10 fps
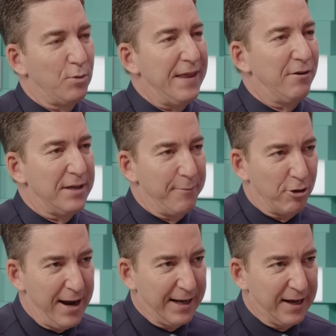without
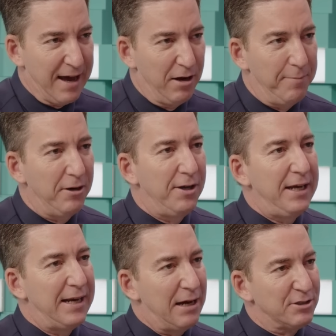democratic
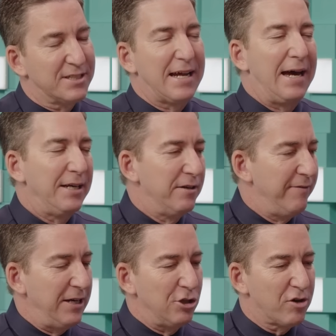accountability and outside
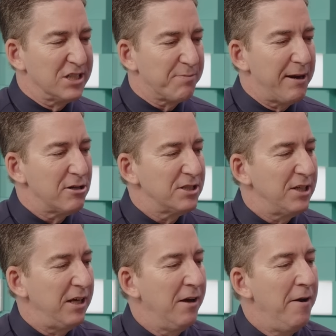of any
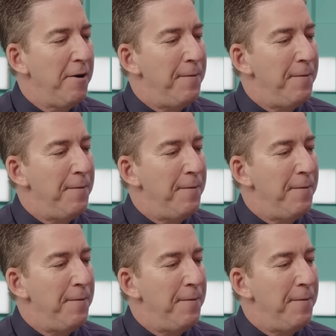transparency